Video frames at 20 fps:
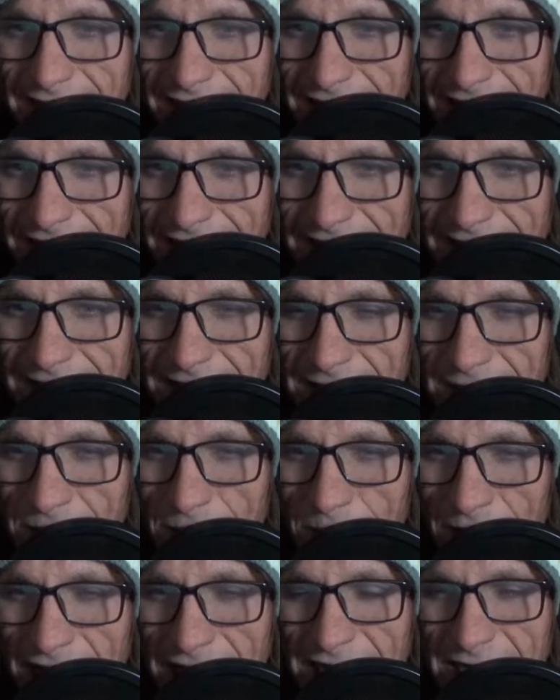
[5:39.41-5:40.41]
uh,
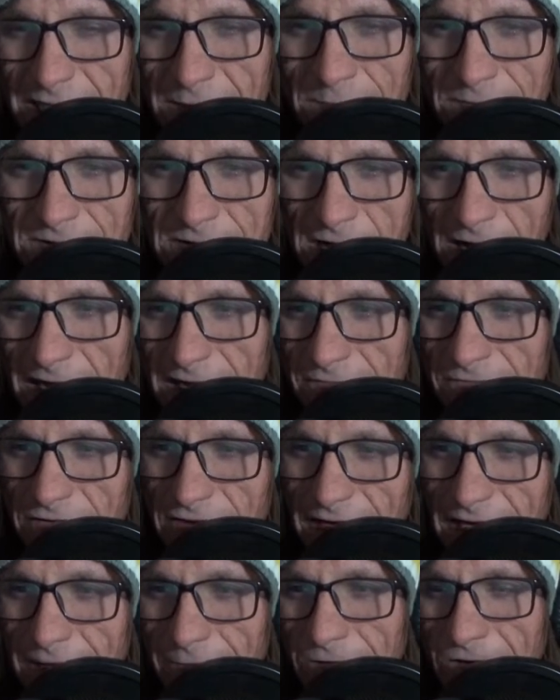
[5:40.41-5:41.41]
makeup not
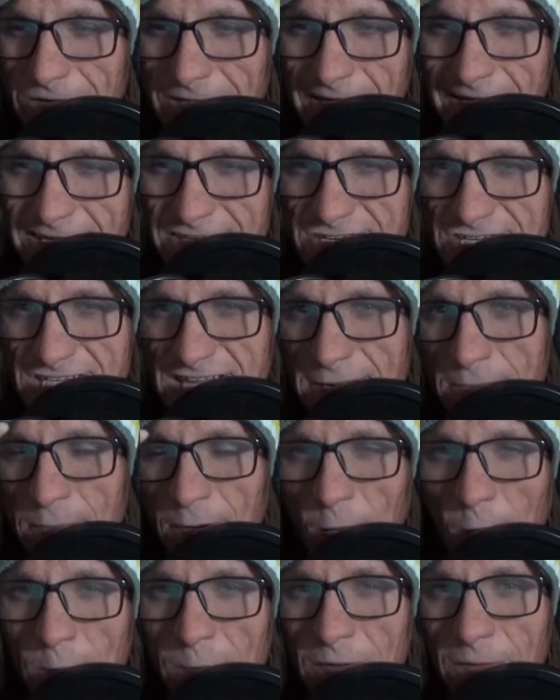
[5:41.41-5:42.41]
very well done, just like
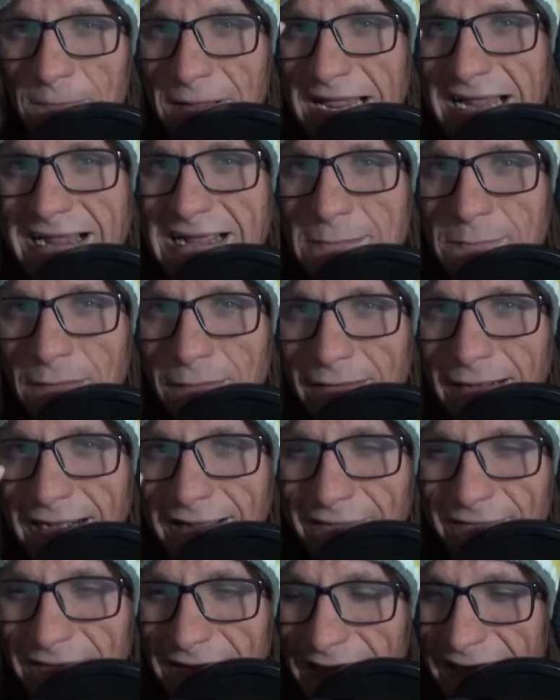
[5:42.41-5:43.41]
purple makeup
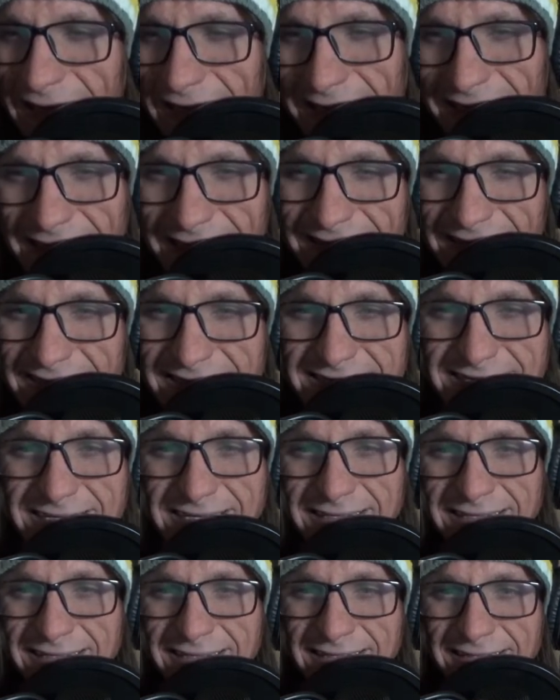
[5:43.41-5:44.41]
around the eye. That's
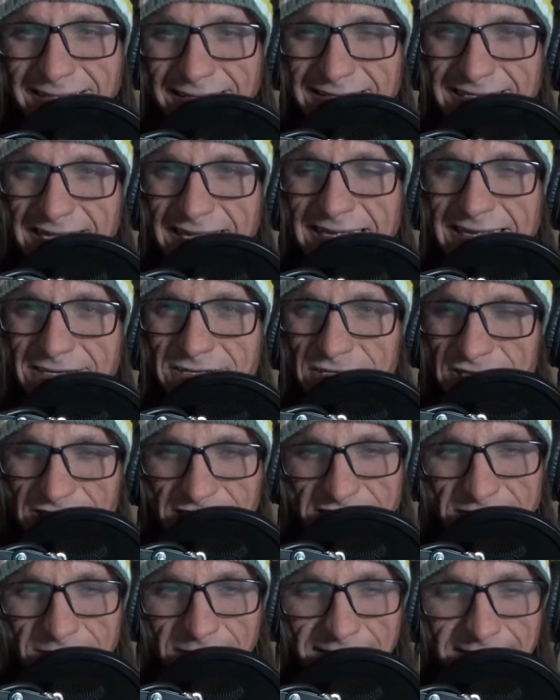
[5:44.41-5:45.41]
that's kind of
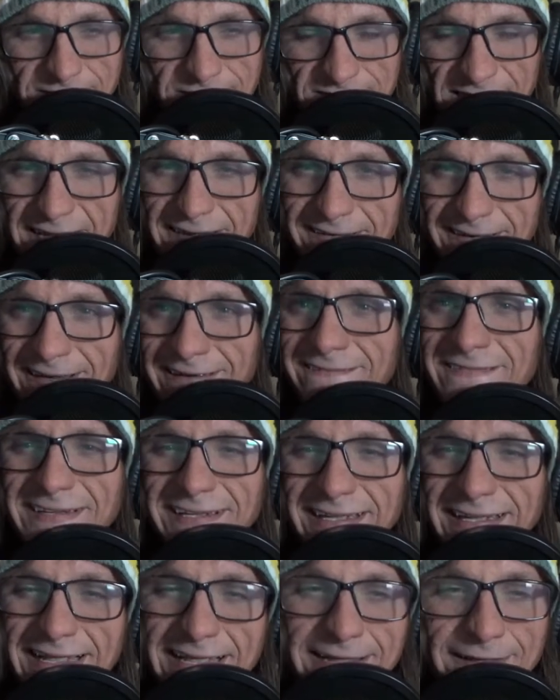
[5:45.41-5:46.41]
just smudged. I don't know.
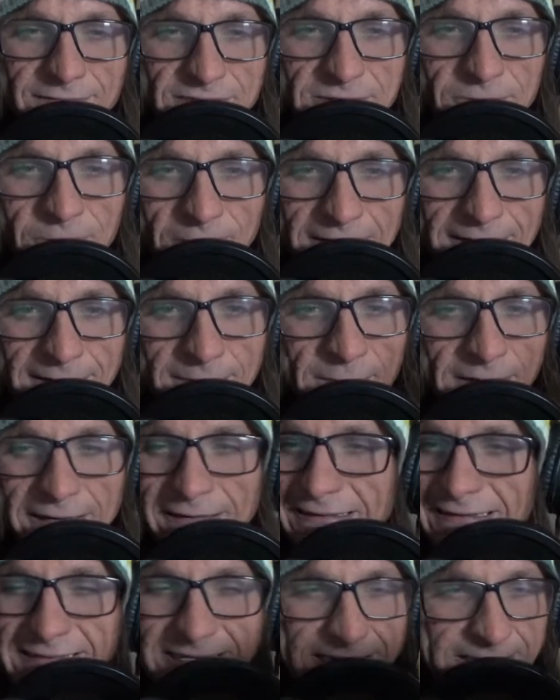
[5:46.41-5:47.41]
It gives a weird
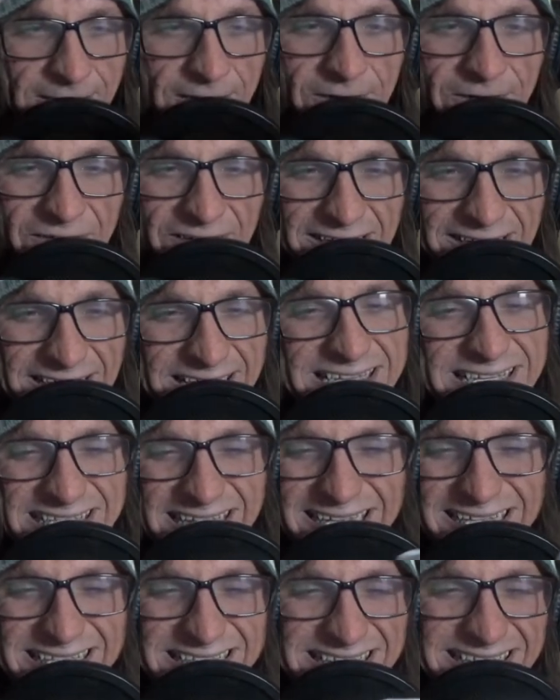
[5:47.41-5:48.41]
appearance though. At least
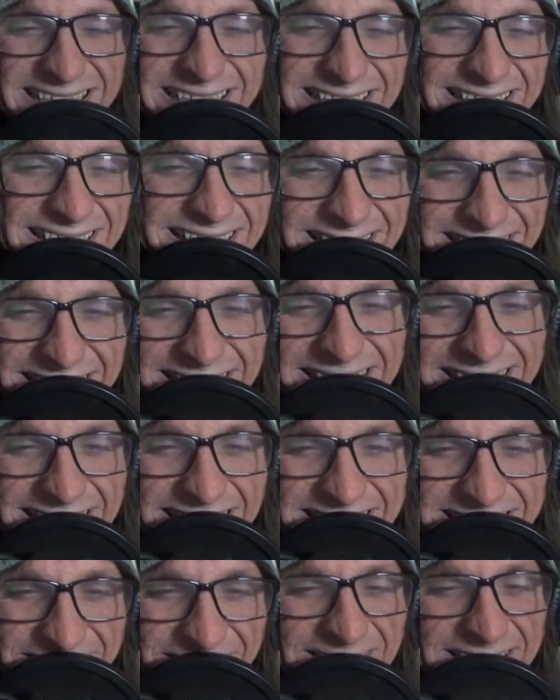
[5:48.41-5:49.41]
that's
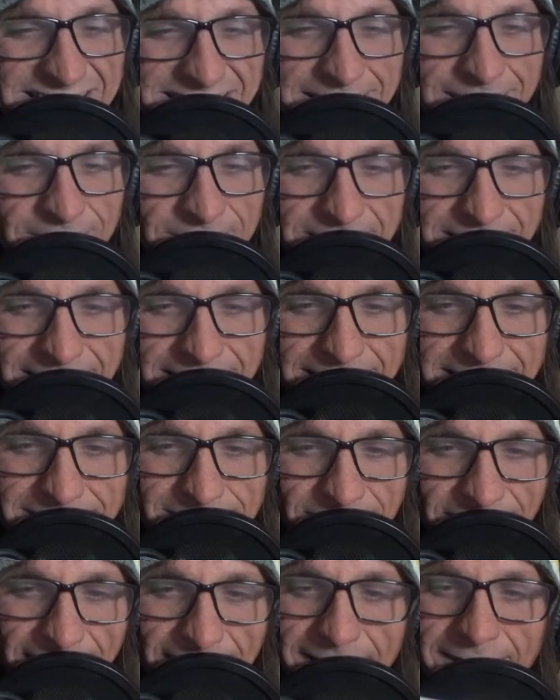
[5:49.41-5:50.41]
that's what it seems like
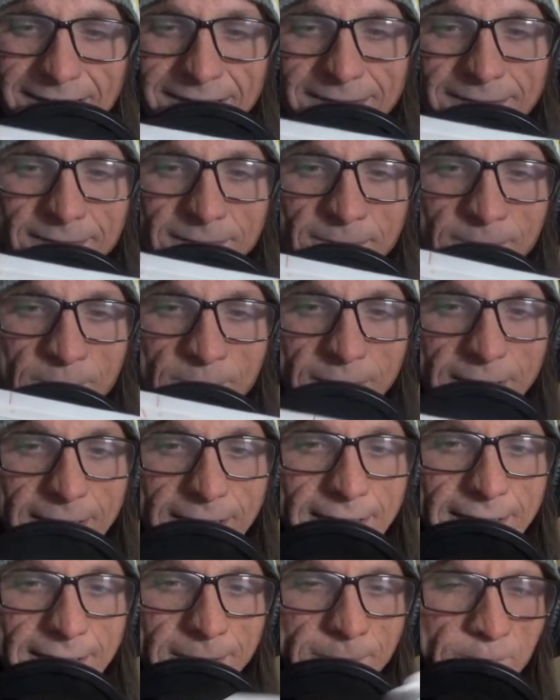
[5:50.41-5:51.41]
to me. But
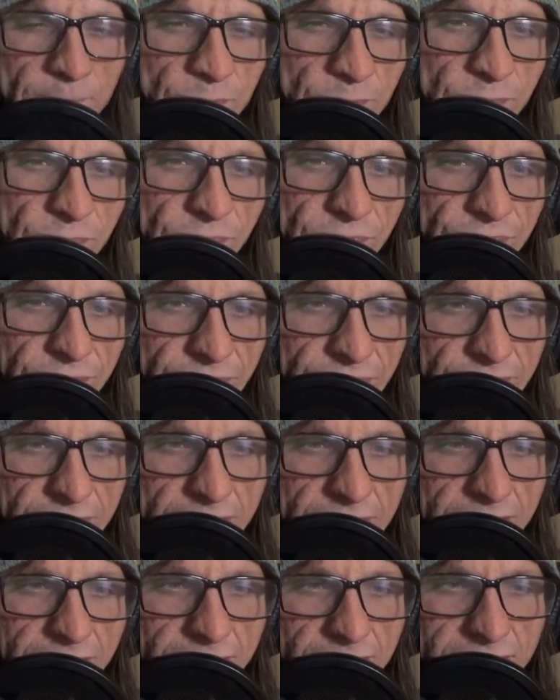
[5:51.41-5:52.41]
uh
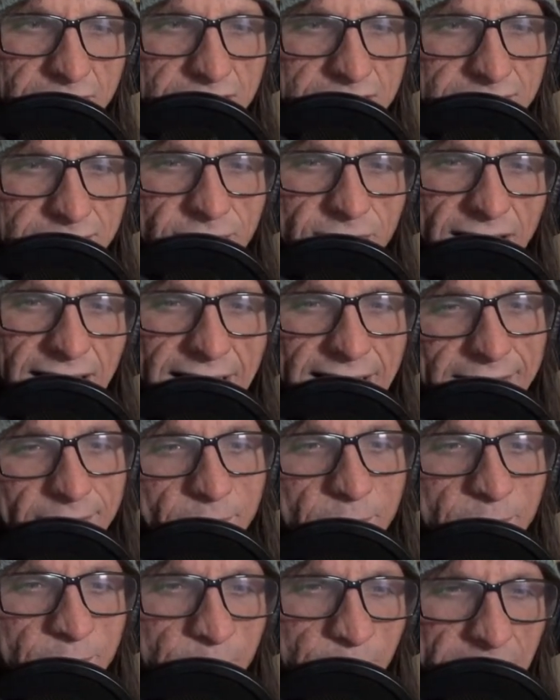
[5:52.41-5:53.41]
so yeah,
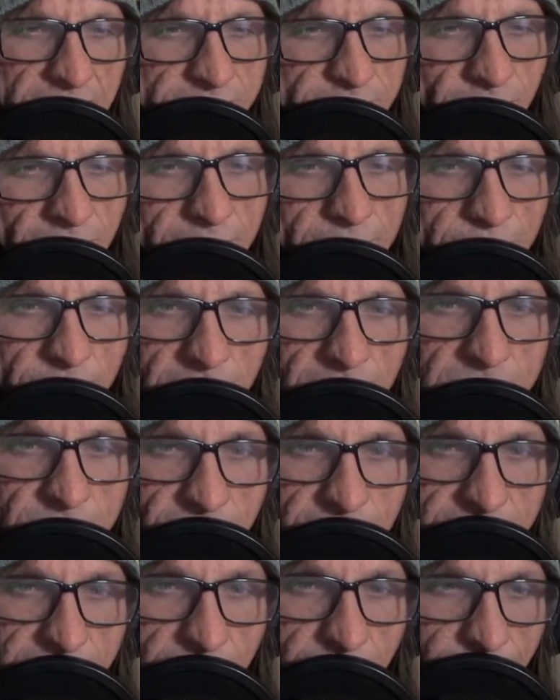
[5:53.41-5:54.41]
Beast by Books
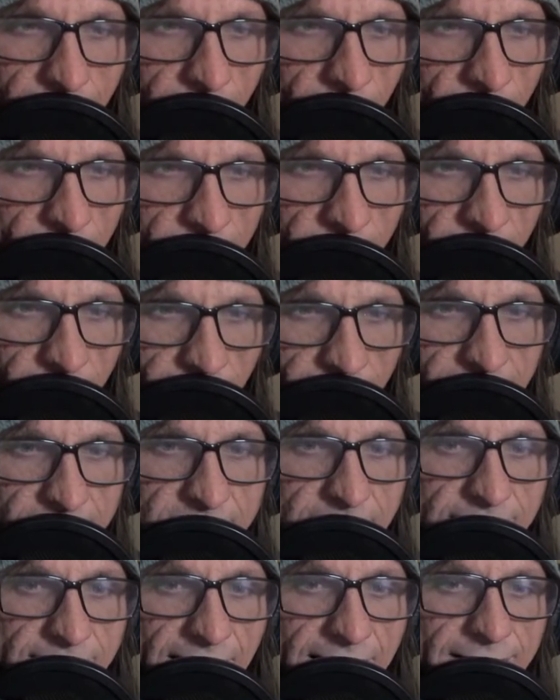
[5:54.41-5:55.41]
by Sonia Holleyman. I already
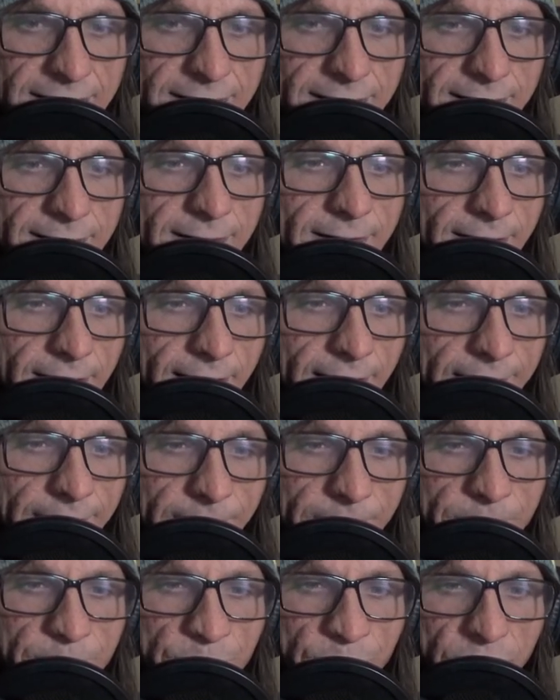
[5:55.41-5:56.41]
said that.
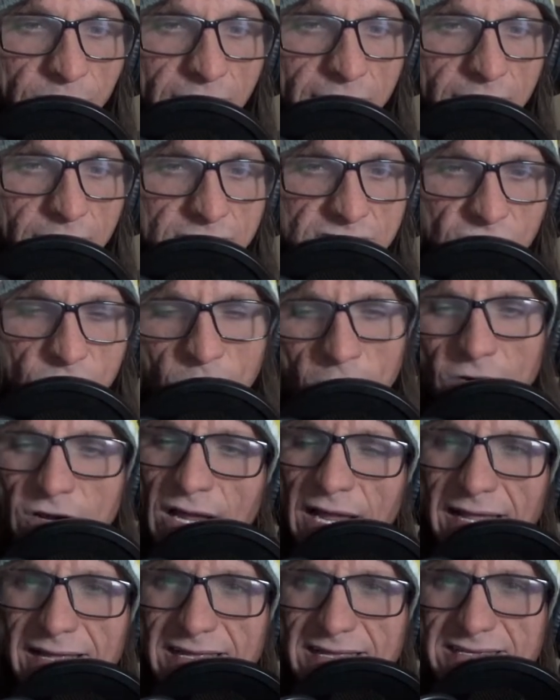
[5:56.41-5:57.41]
Um so
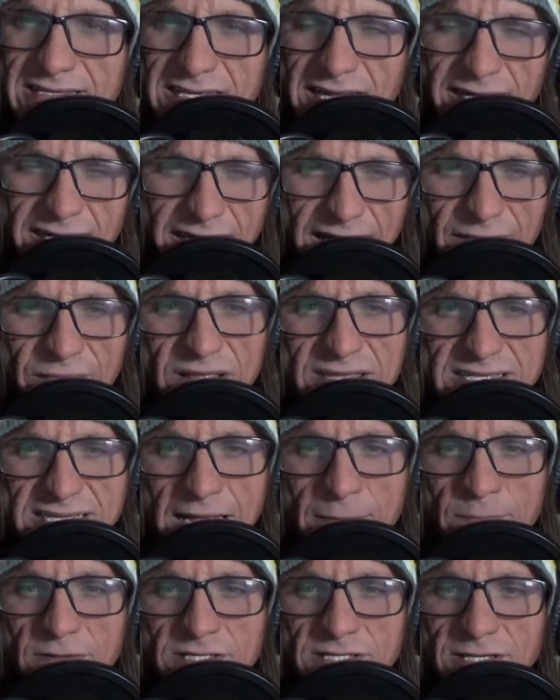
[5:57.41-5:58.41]
Mona has uh in this
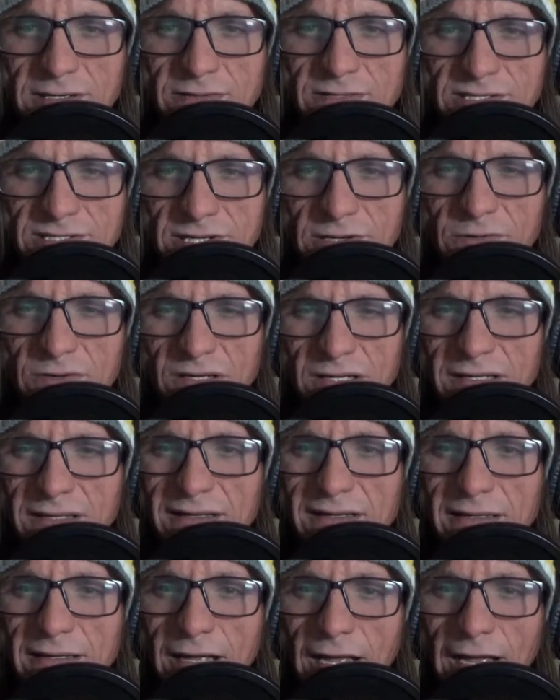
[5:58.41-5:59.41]
episode, so
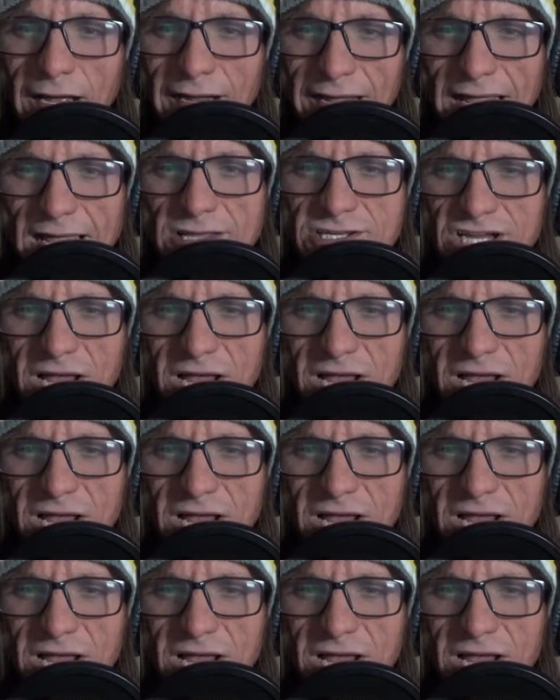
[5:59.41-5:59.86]
uh, each